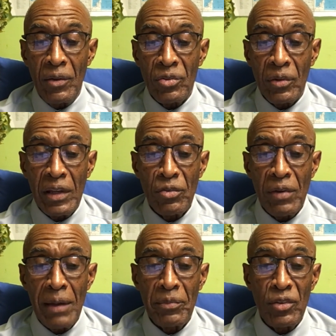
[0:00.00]
So let's
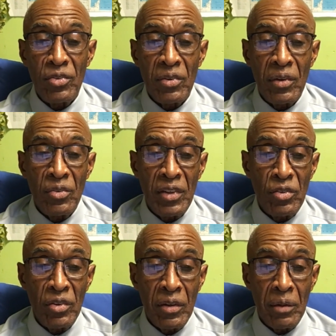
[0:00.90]
wrap this
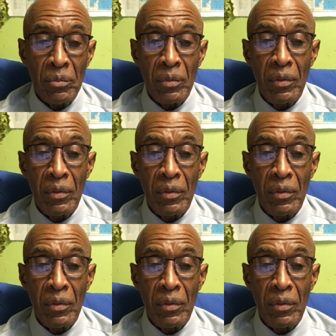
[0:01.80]
session up.